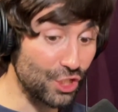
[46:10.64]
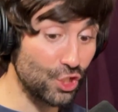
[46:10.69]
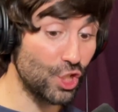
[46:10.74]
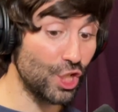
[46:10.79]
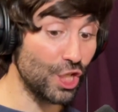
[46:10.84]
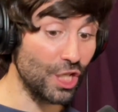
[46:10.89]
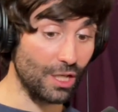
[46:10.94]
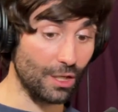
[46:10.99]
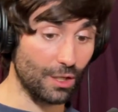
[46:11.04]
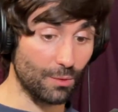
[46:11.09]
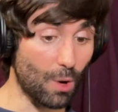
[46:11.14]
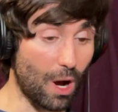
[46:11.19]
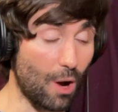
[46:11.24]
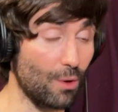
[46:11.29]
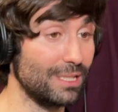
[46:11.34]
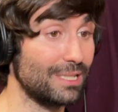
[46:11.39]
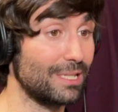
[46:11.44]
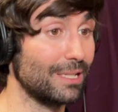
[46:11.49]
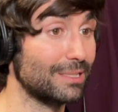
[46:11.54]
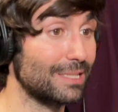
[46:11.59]
C. Wow,
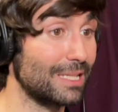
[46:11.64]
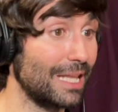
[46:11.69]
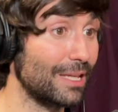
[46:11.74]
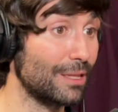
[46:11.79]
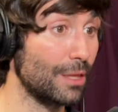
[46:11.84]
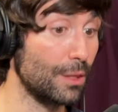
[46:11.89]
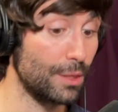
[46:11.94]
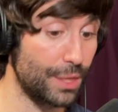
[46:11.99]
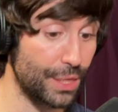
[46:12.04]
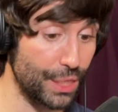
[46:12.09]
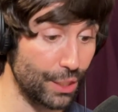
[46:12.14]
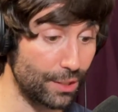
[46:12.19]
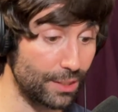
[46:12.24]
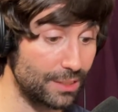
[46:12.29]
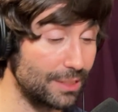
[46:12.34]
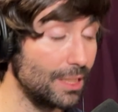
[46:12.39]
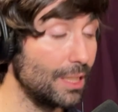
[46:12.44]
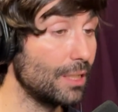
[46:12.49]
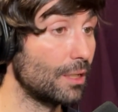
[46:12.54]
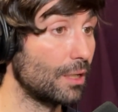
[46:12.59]
it's like the third
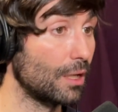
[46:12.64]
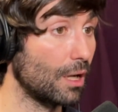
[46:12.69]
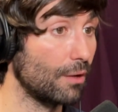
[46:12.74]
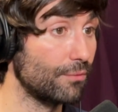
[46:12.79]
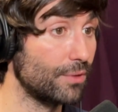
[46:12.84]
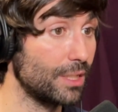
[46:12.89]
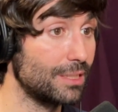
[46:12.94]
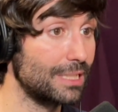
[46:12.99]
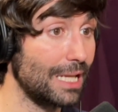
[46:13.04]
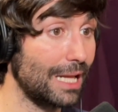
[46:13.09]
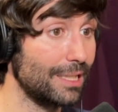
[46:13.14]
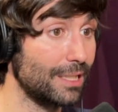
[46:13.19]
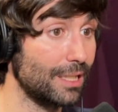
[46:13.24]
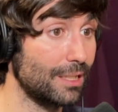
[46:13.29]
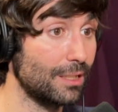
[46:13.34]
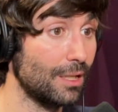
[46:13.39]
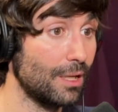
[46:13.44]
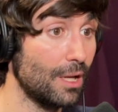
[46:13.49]
tier of the Italian